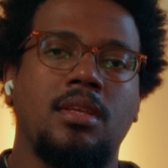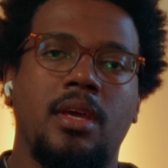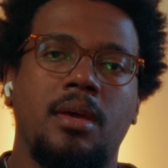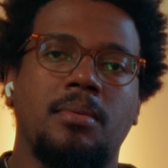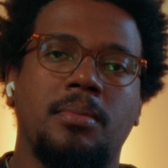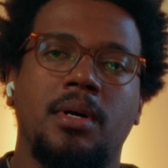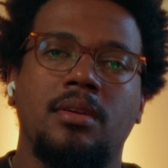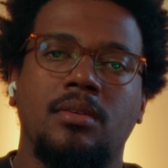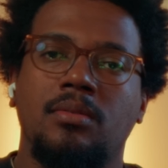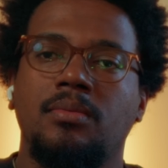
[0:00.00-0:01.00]
gaming
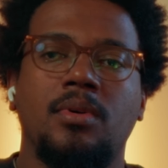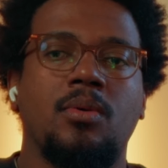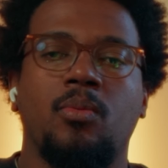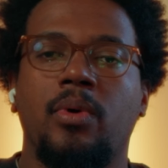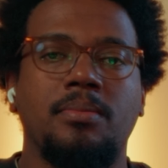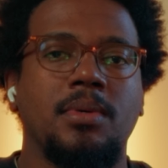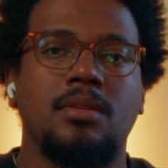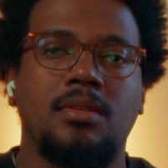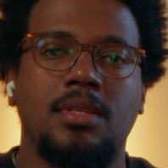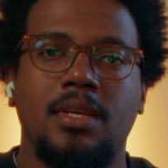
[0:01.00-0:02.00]
monitor, 1
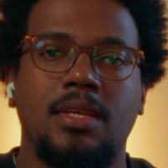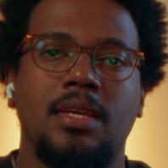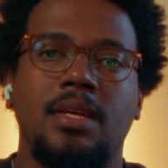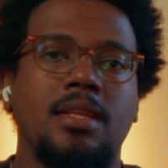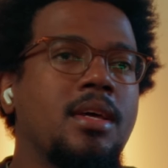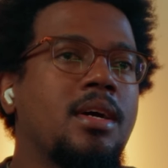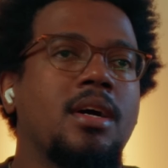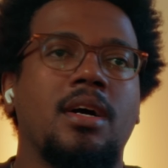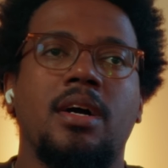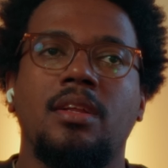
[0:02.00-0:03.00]
millisecond,
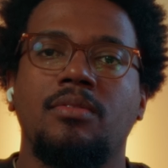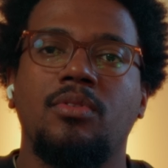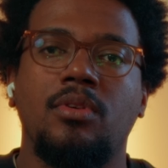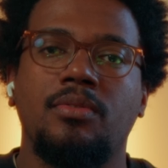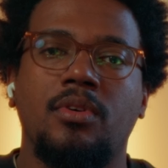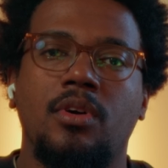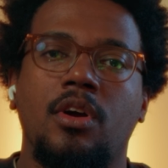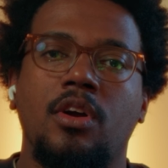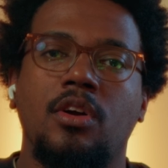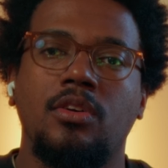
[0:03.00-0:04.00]
144
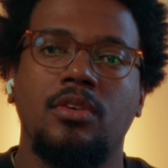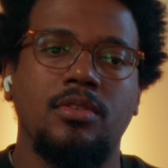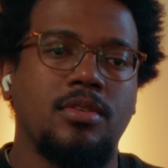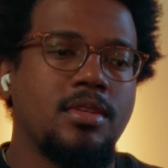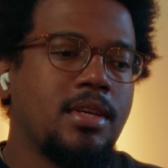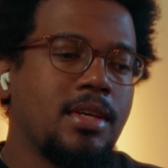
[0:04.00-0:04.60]
hertz.